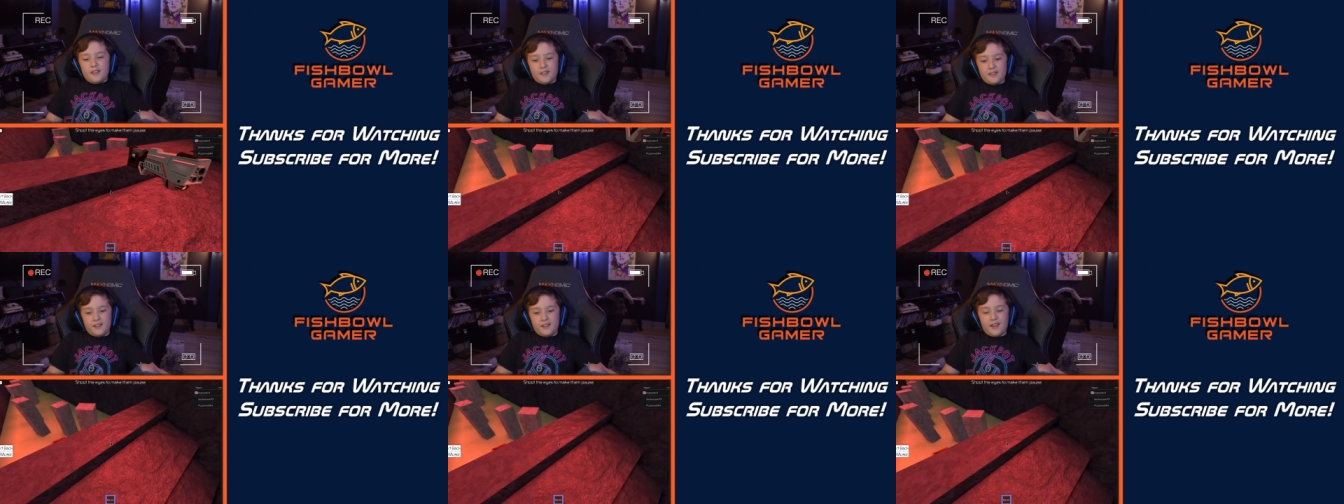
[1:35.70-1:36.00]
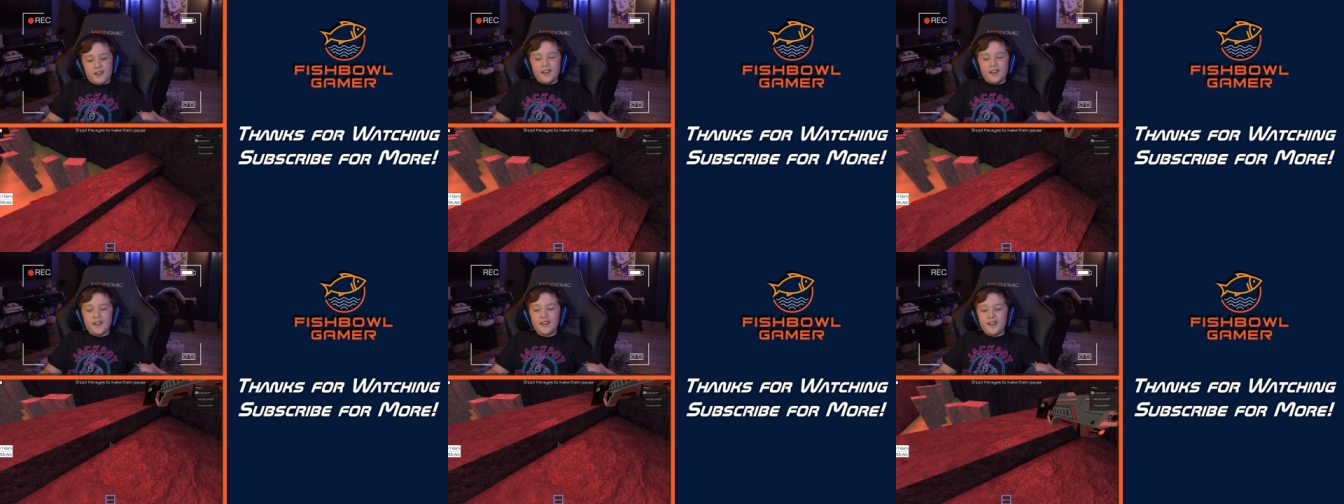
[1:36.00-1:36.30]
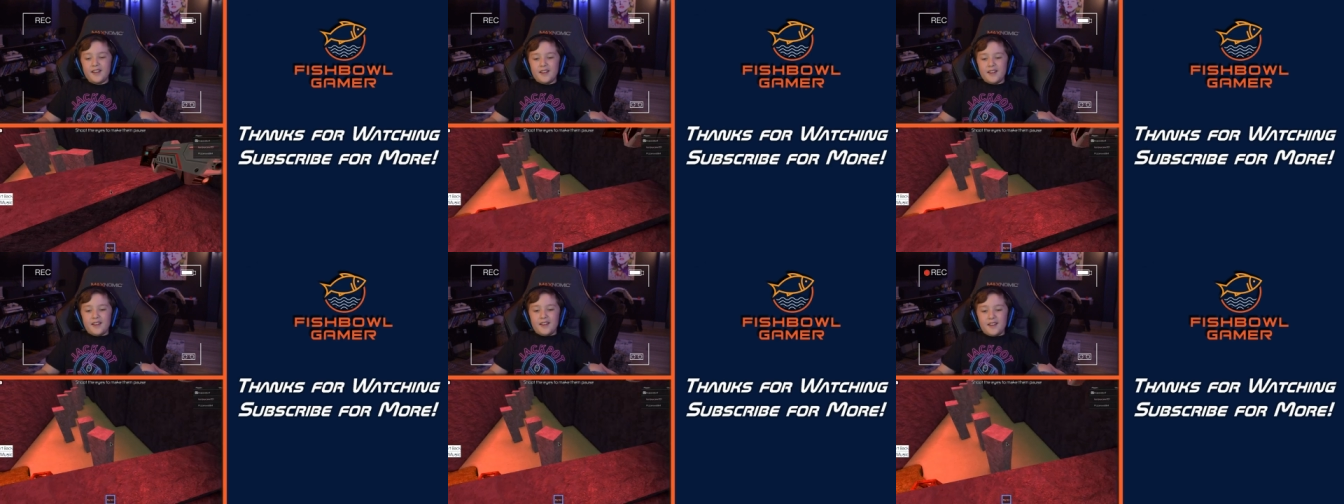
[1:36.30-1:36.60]
I'm sorry.
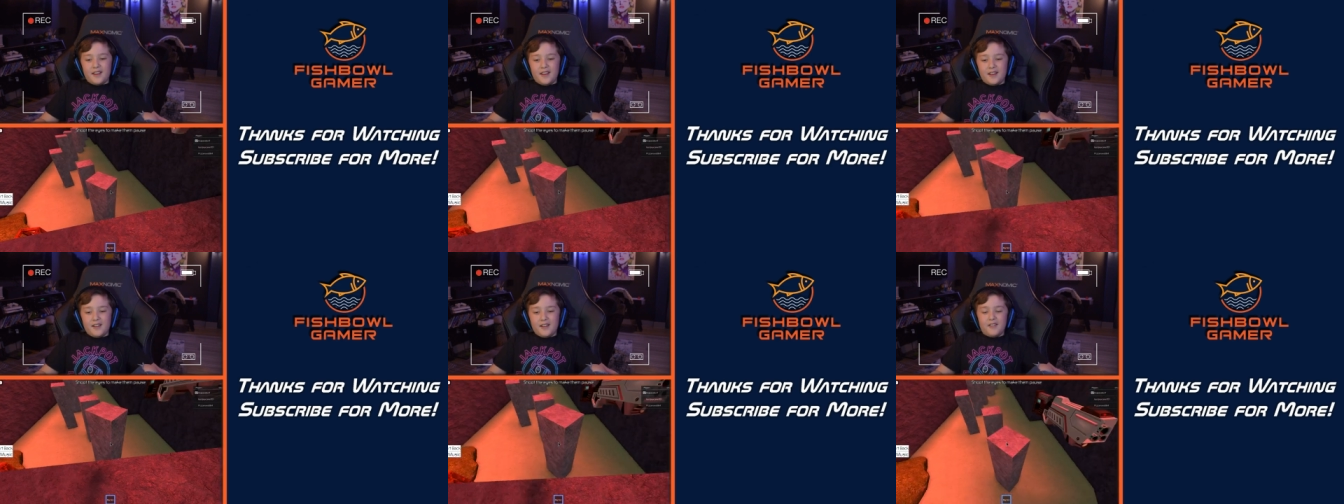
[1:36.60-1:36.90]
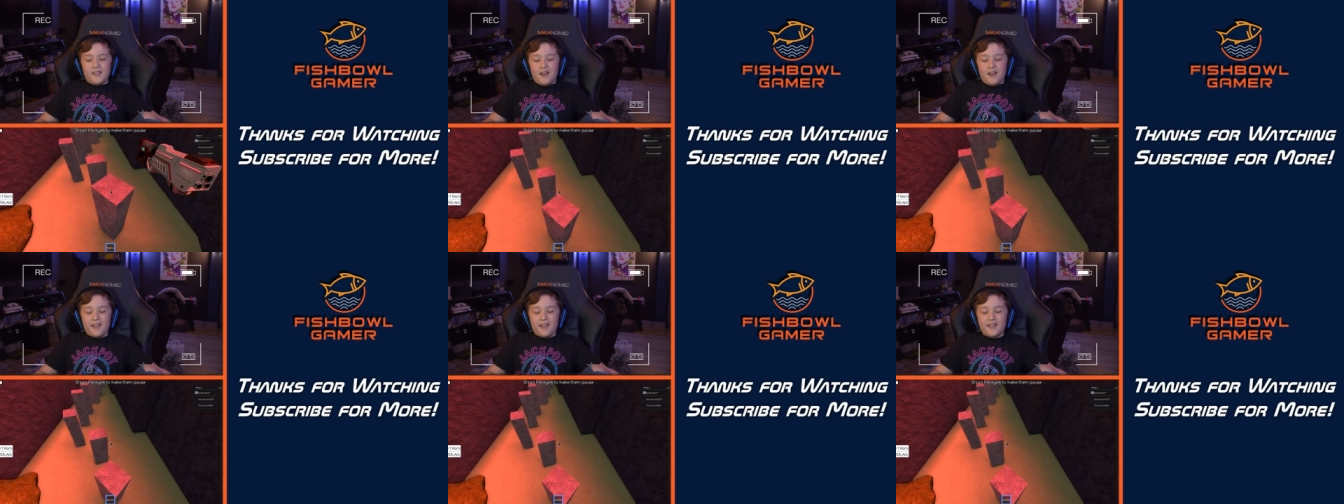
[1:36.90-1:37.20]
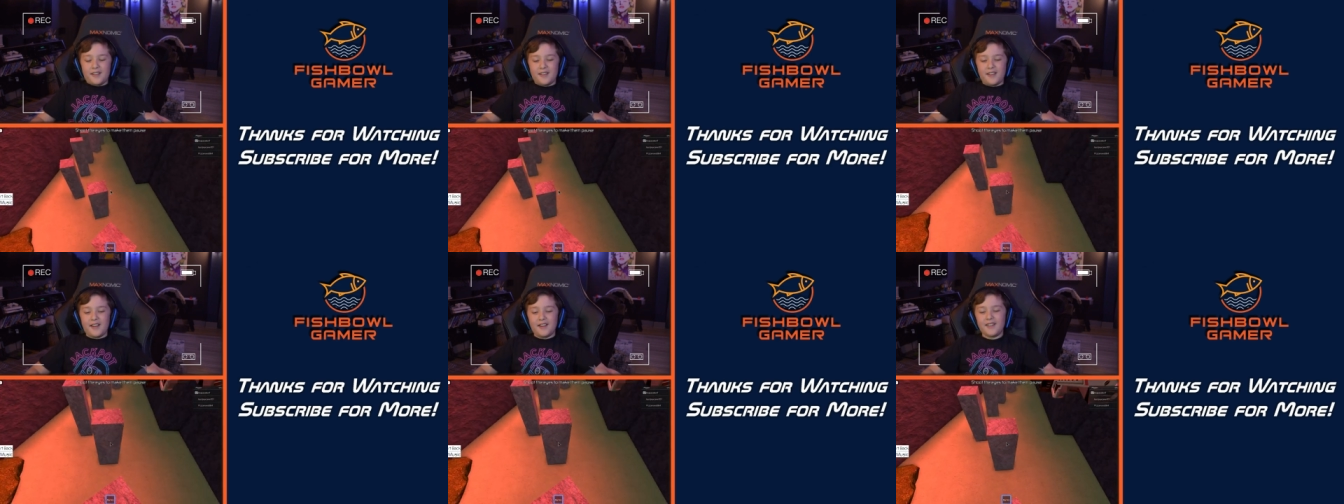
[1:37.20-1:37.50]
I don't know why I
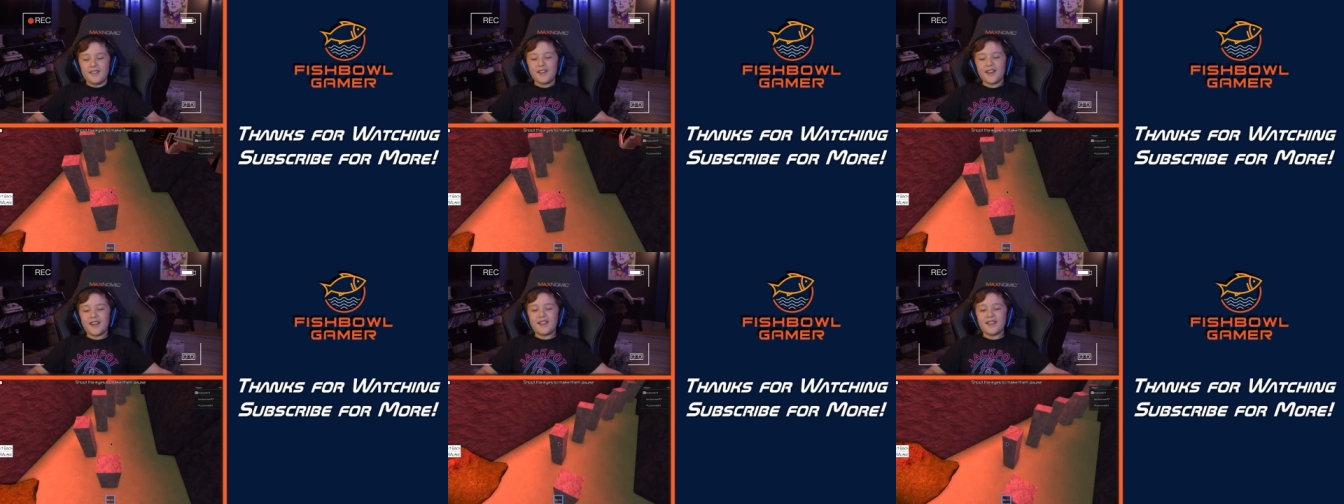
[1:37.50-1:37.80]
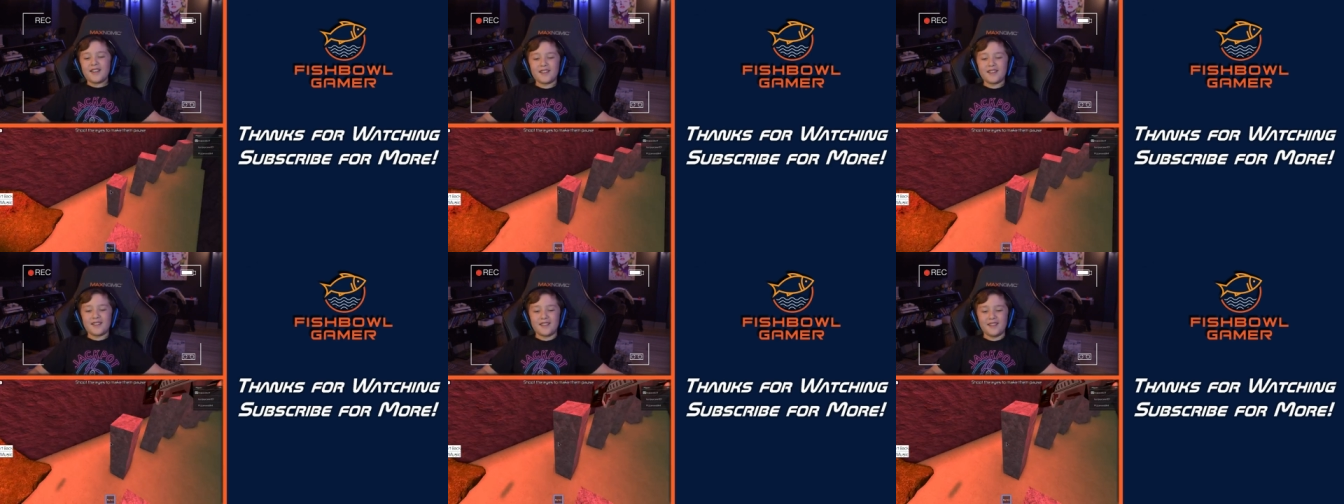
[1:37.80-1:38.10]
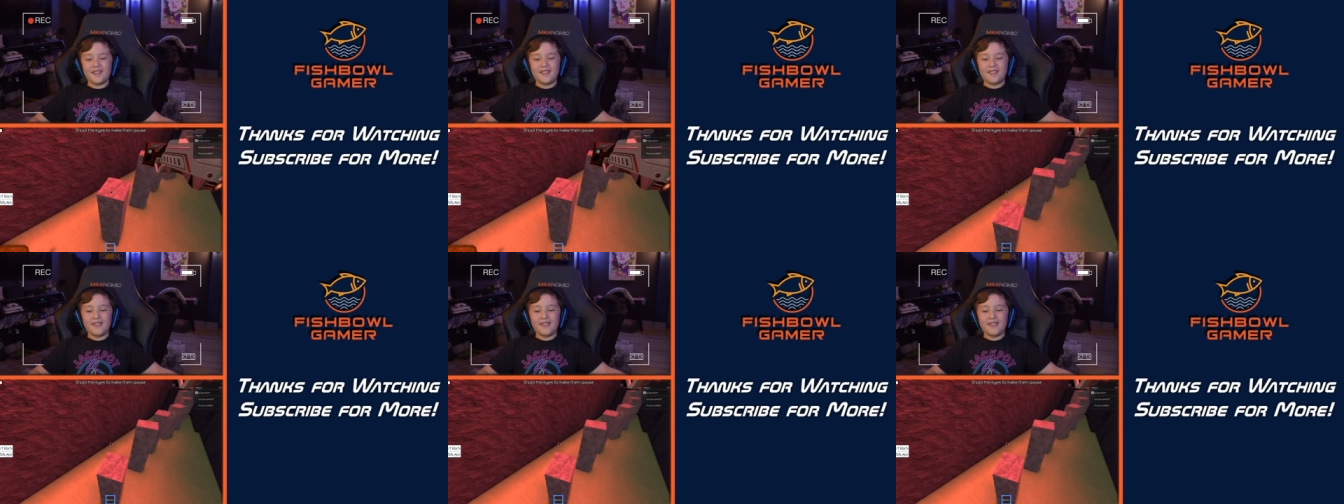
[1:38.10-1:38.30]
say that.